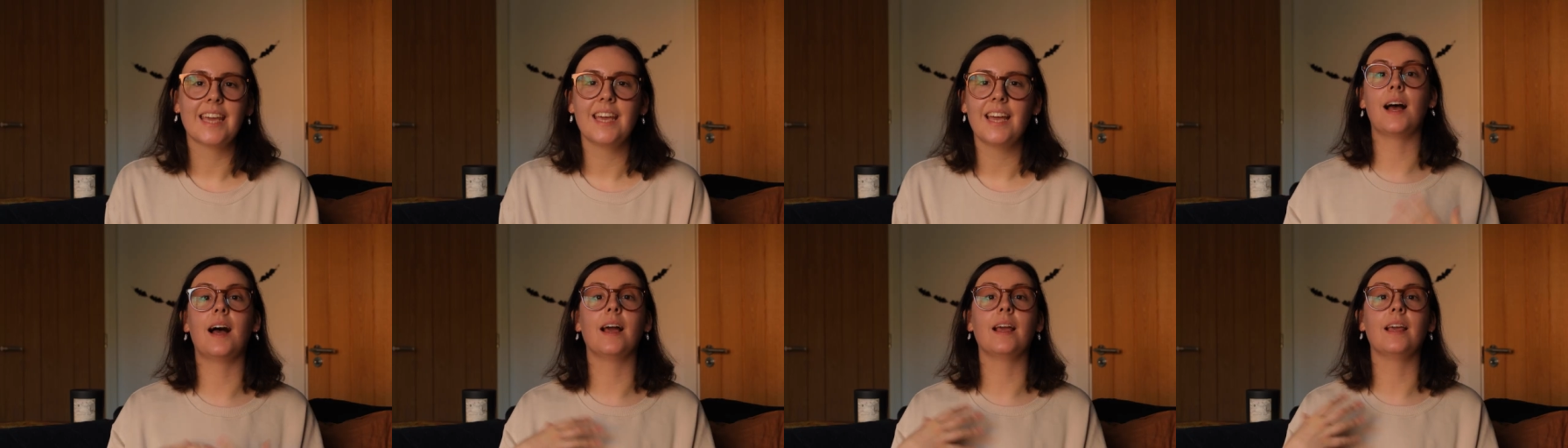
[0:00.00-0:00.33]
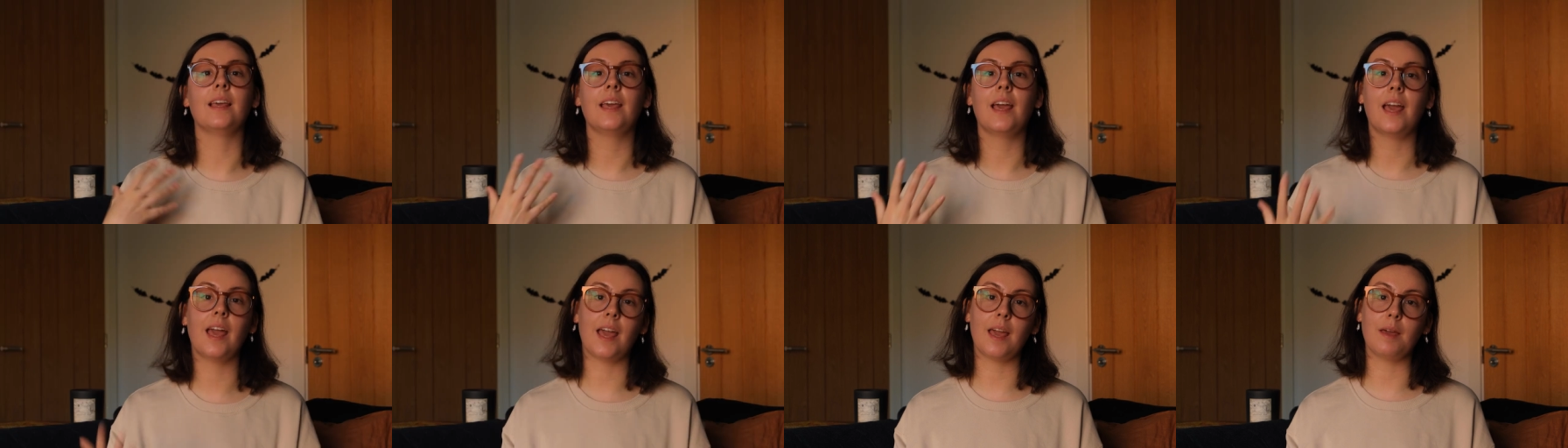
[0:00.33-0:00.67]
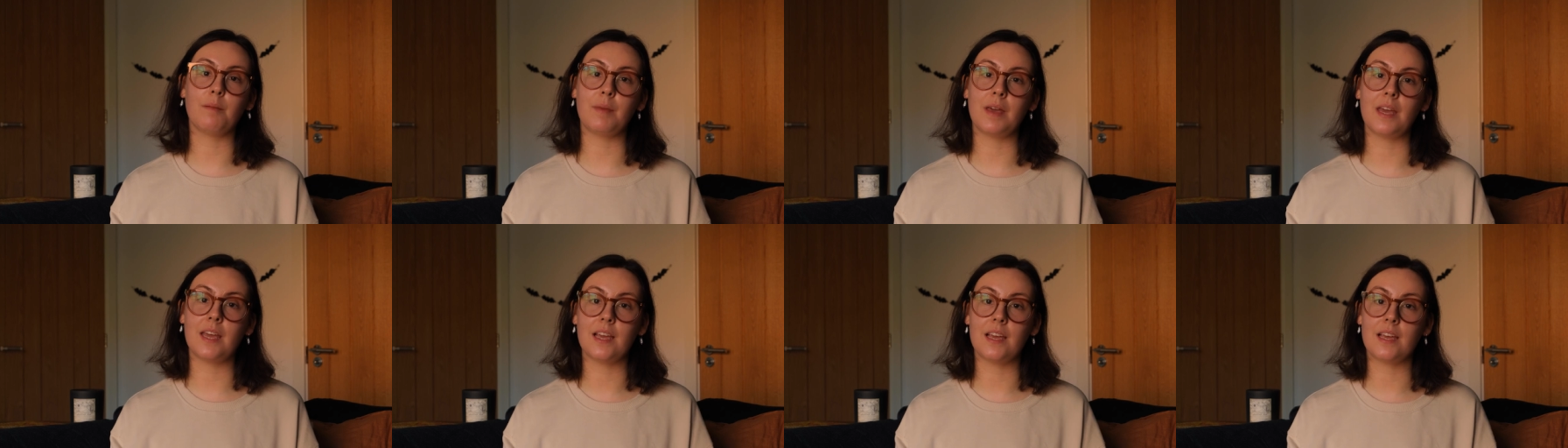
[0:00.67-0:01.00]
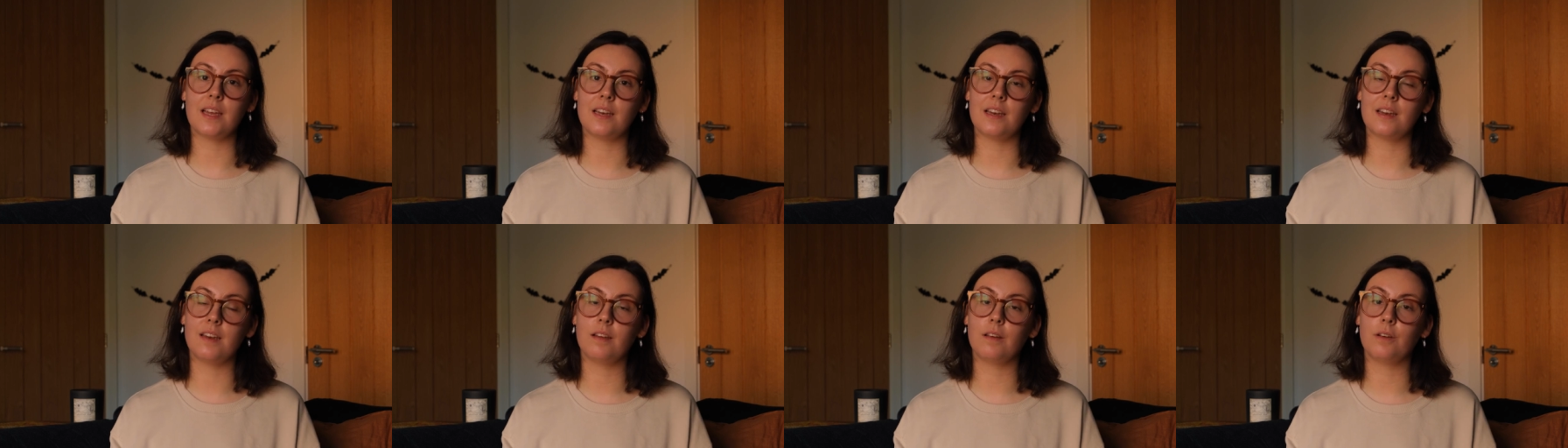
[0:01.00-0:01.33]
I came
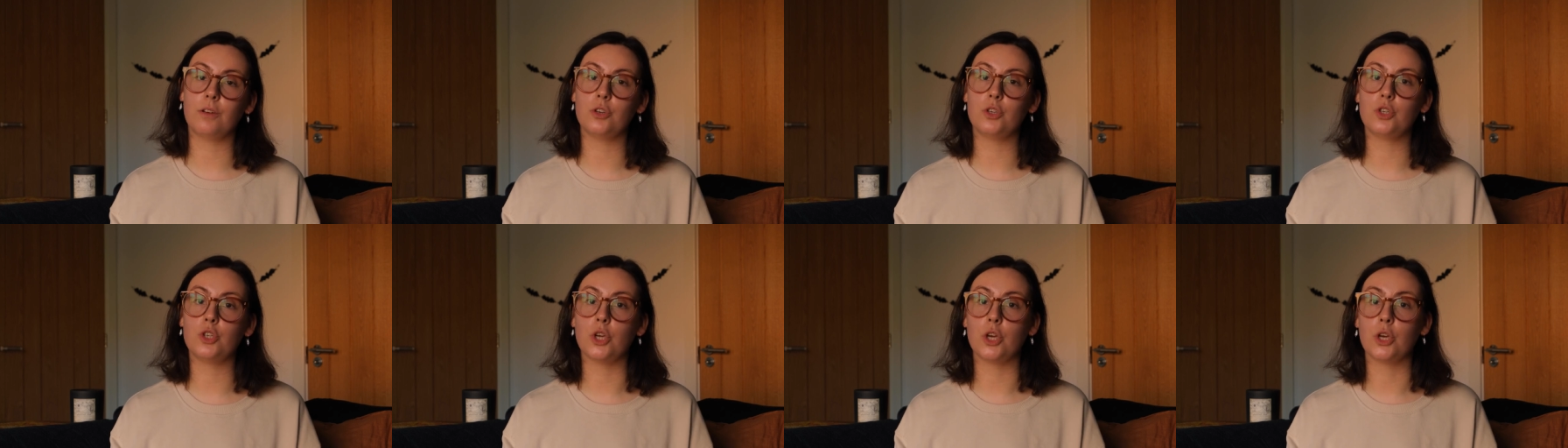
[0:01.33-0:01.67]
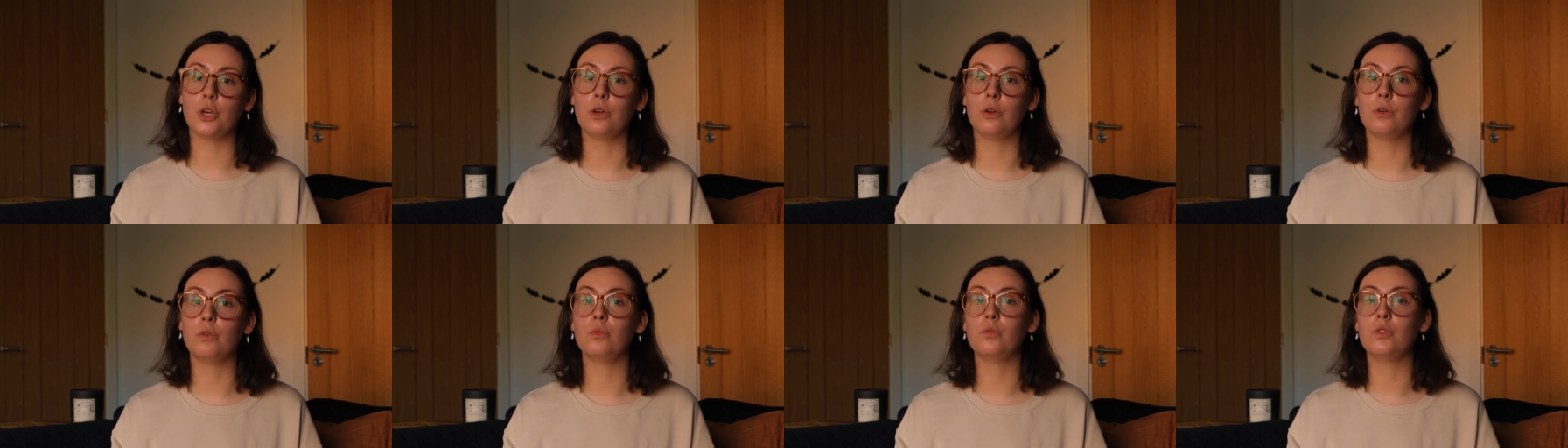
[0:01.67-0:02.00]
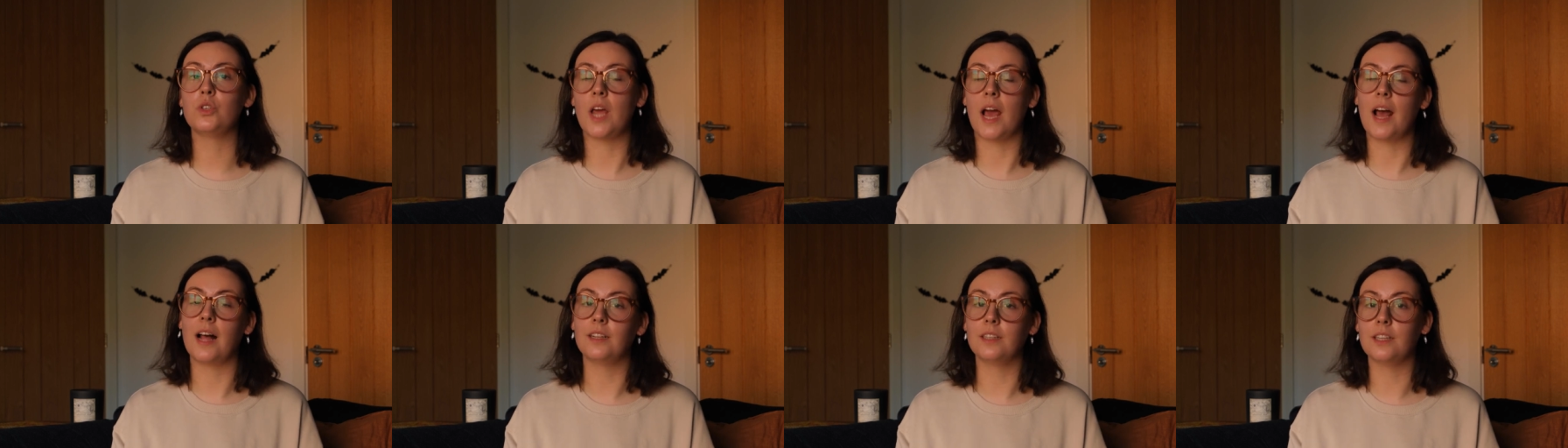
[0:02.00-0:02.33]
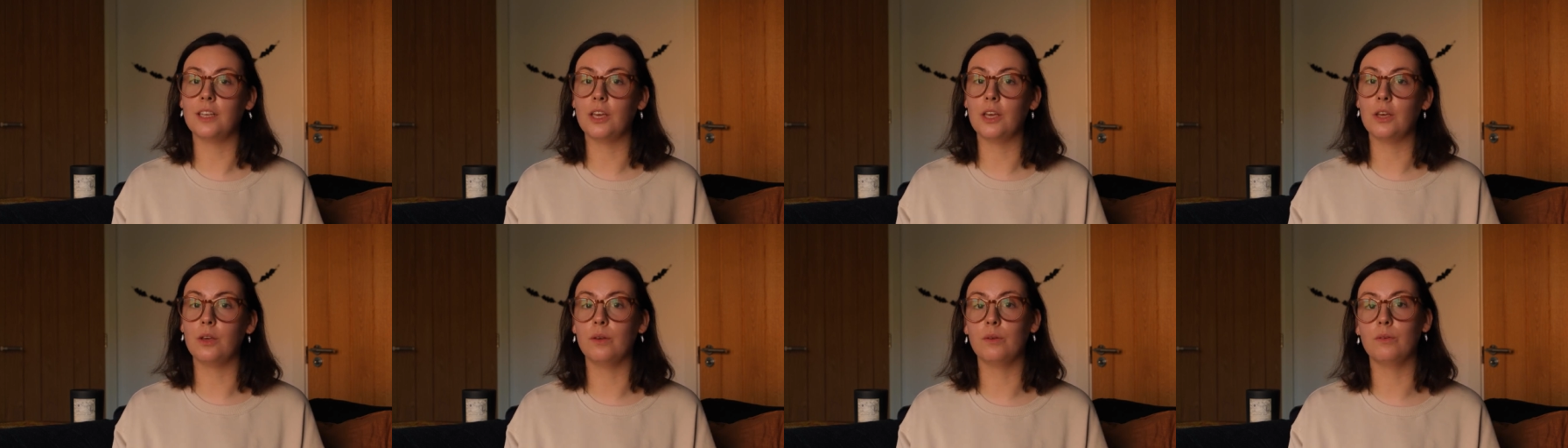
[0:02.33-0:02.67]
in to tell
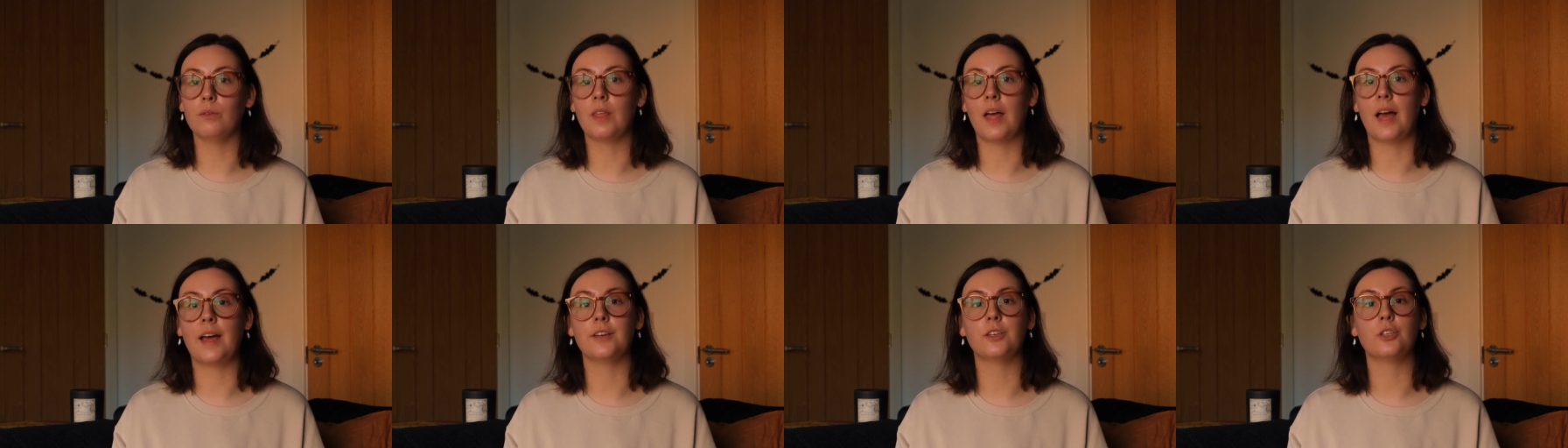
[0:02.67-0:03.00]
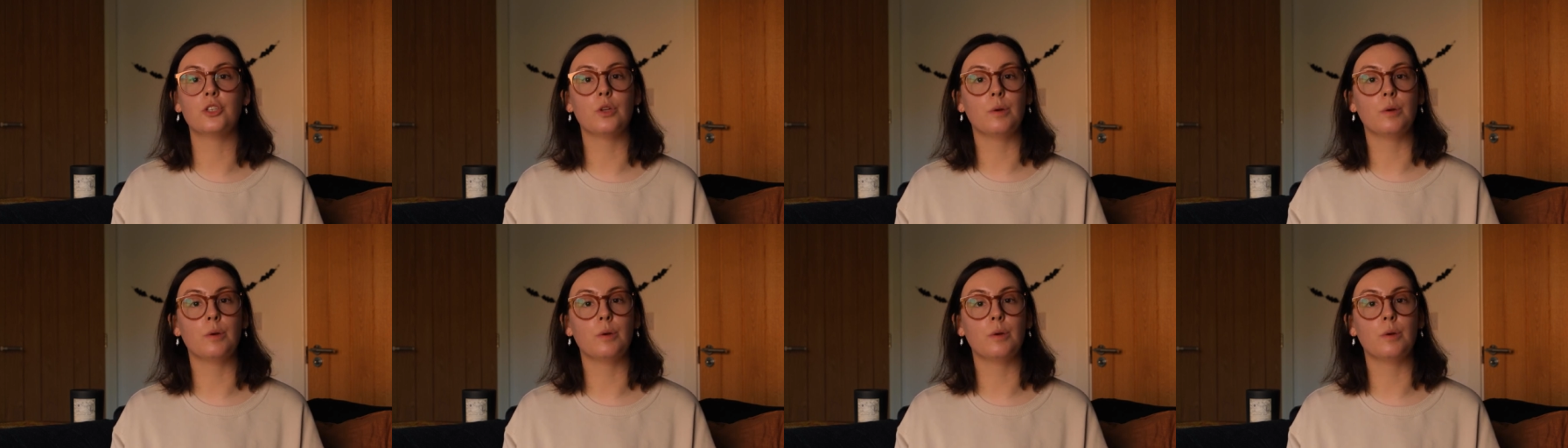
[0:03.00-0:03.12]
you that